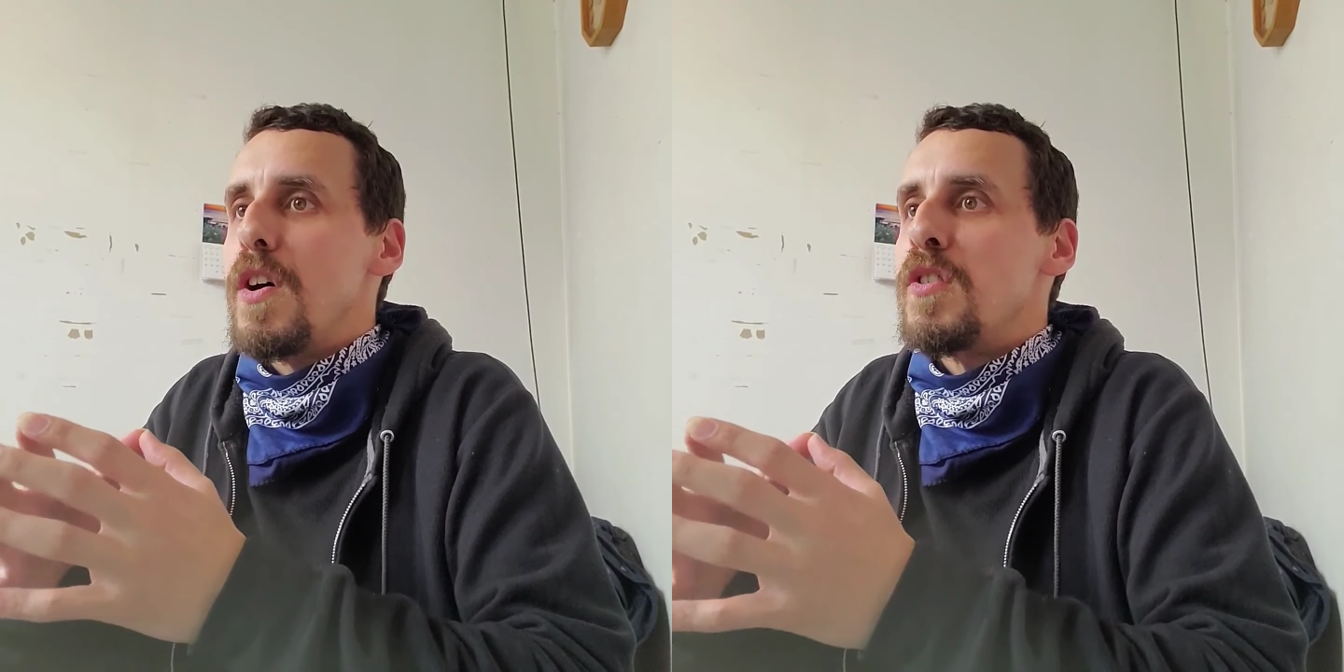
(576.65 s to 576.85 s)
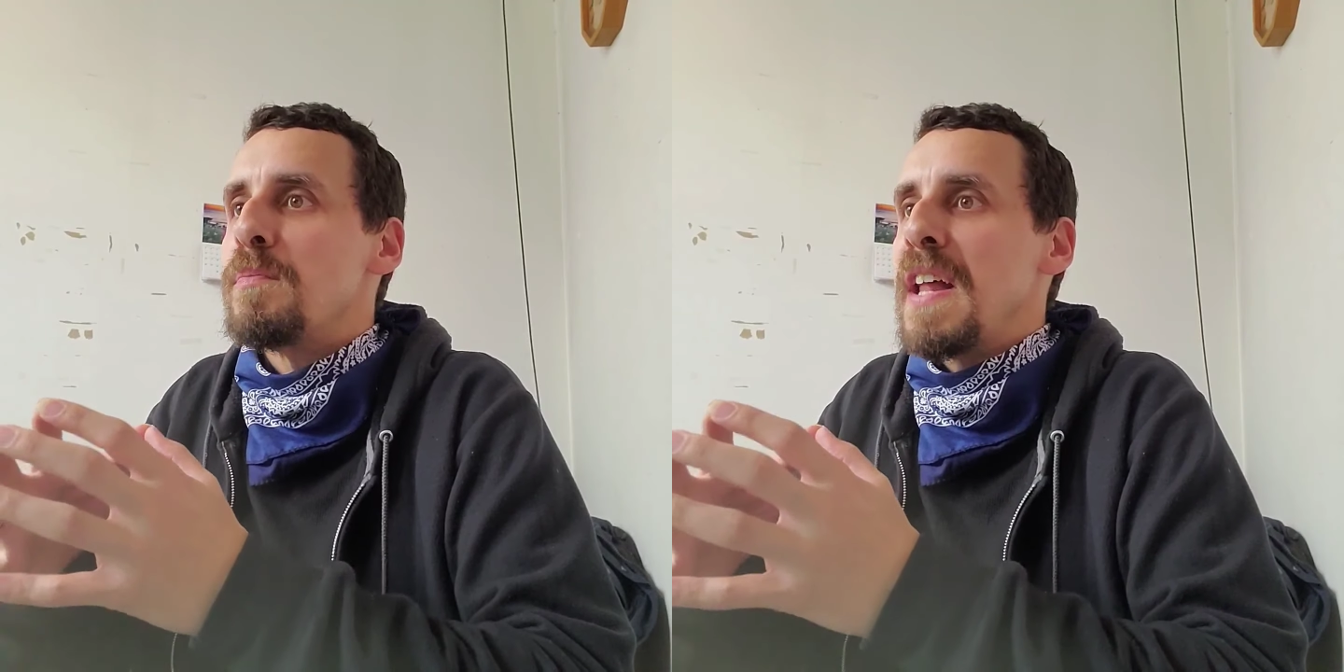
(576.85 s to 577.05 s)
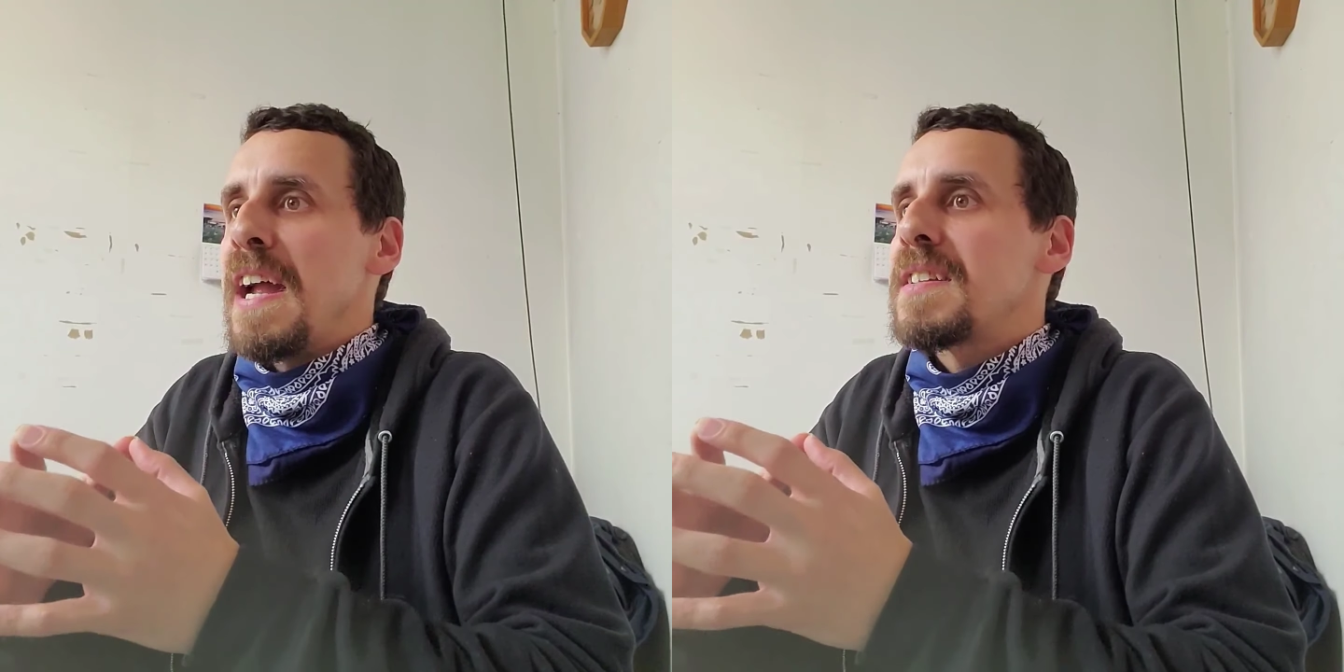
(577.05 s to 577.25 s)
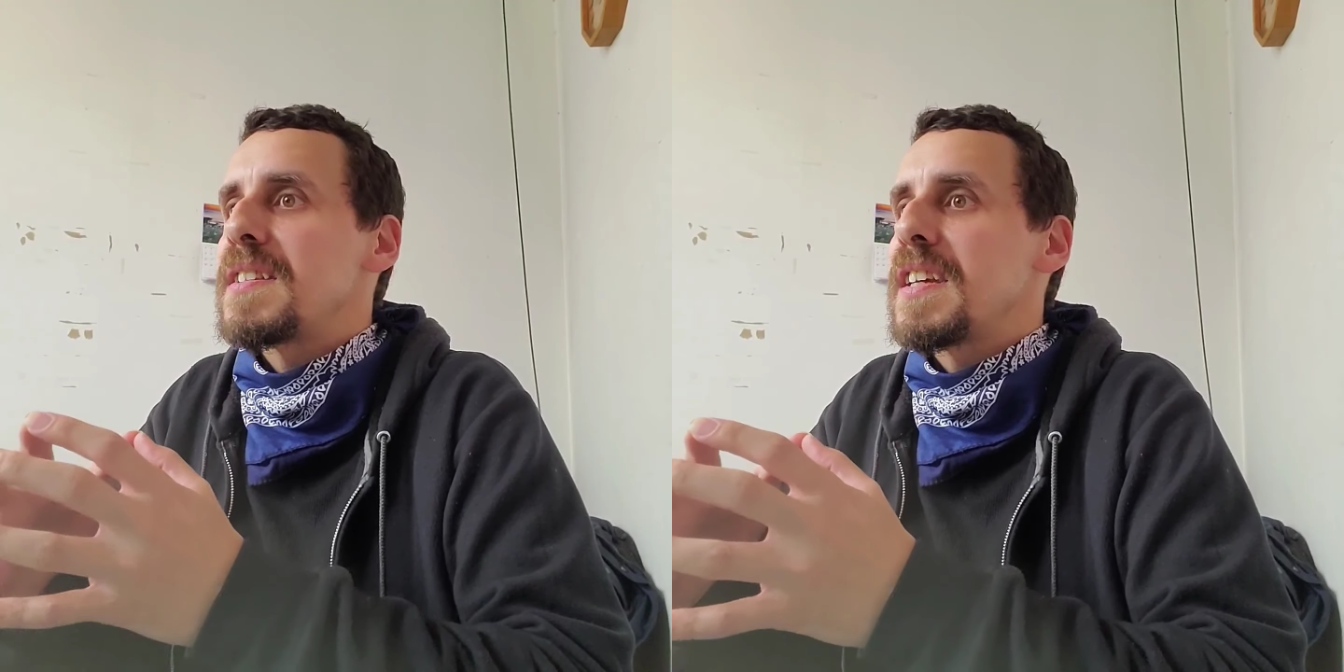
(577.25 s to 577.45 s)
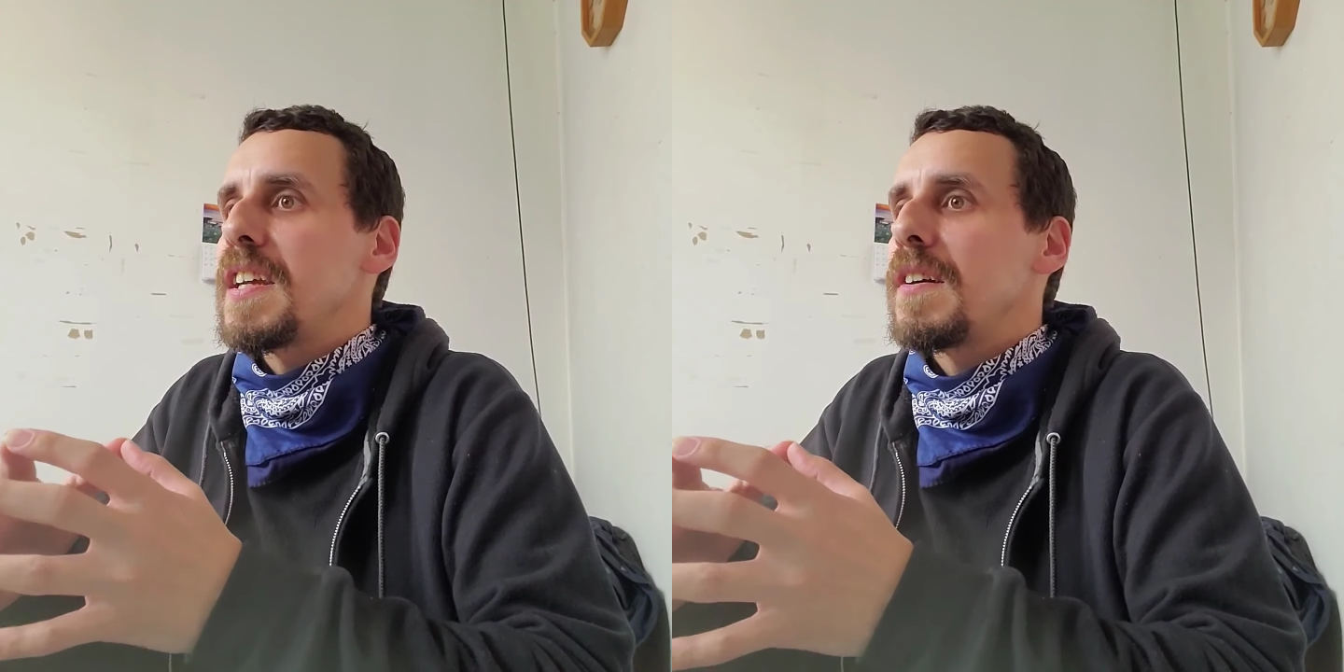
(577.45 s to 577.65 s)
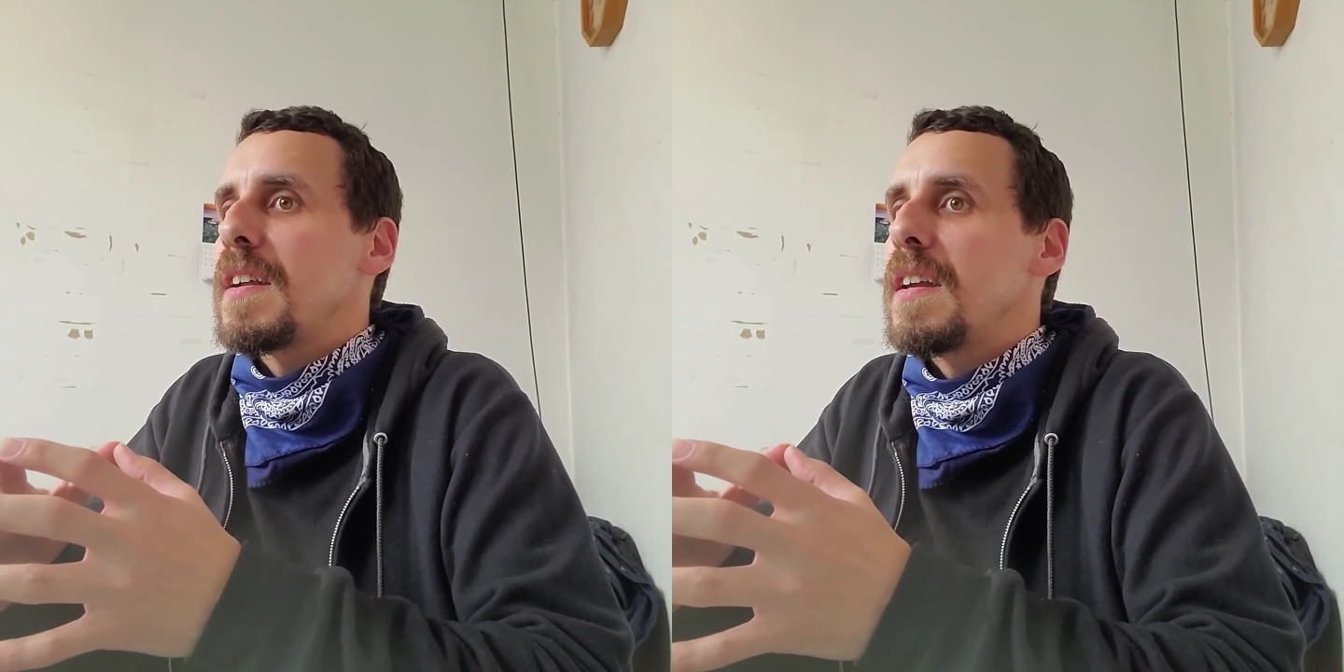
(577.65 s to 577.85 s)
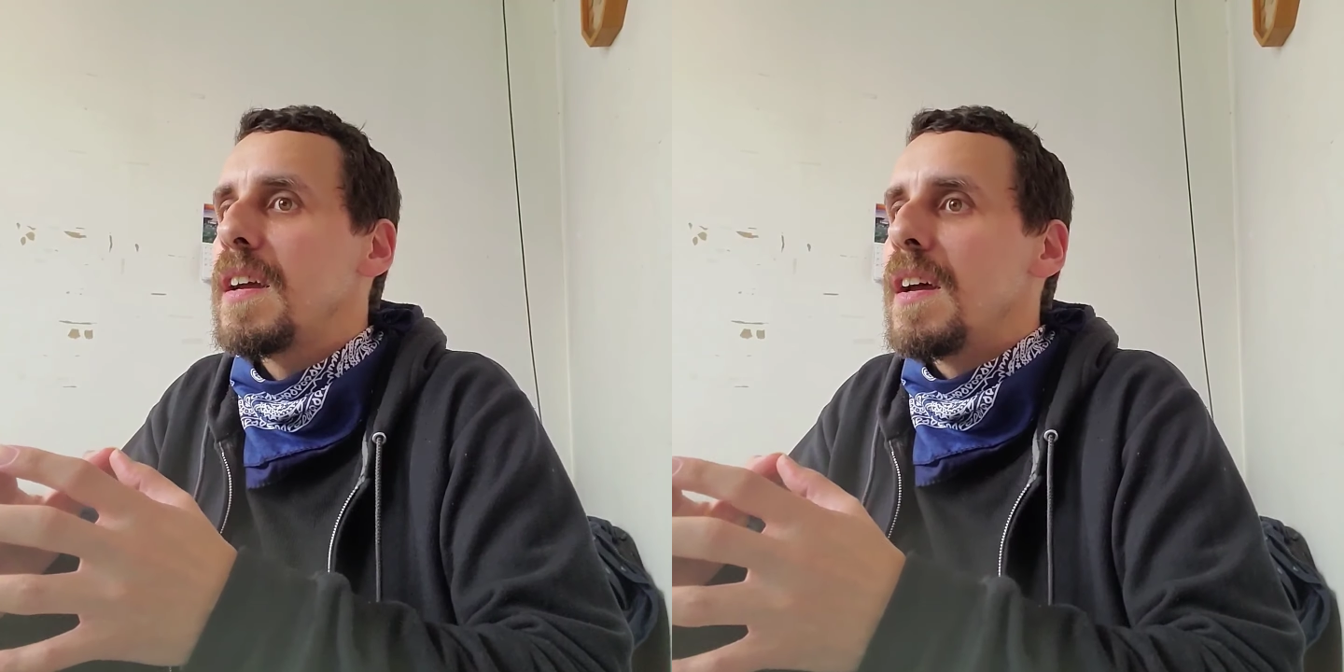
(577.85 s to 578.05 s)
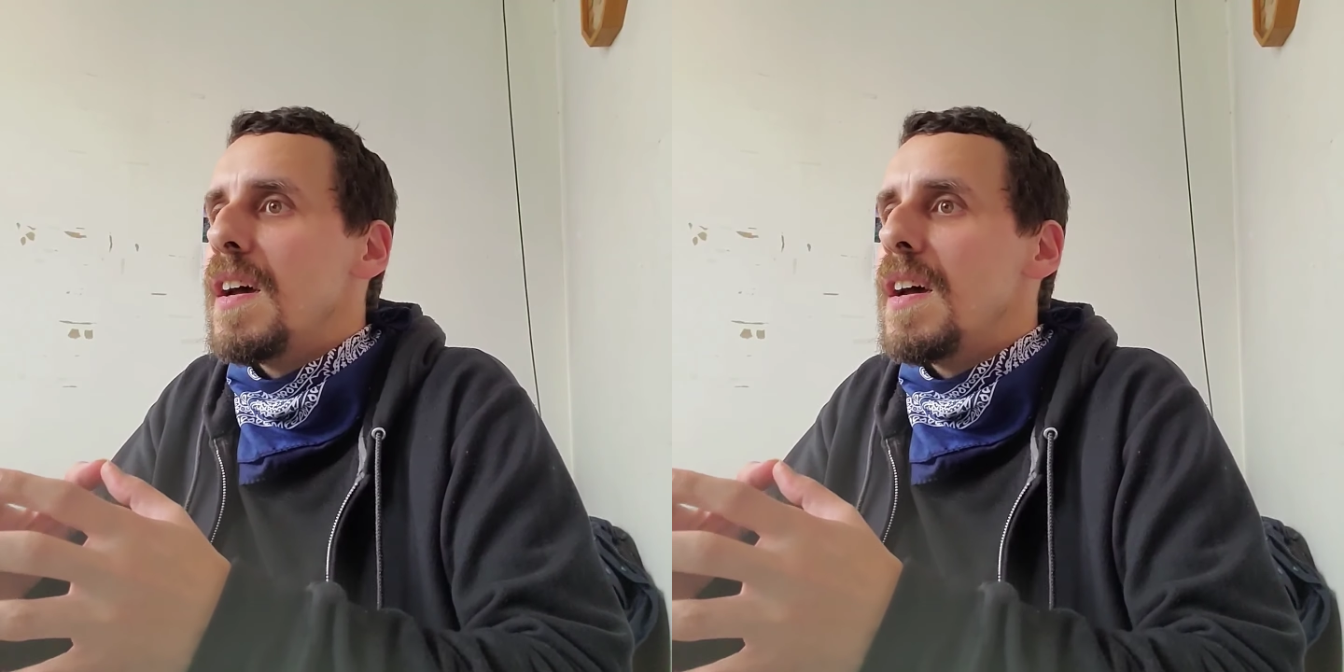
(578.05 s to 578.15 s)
Homeland Security.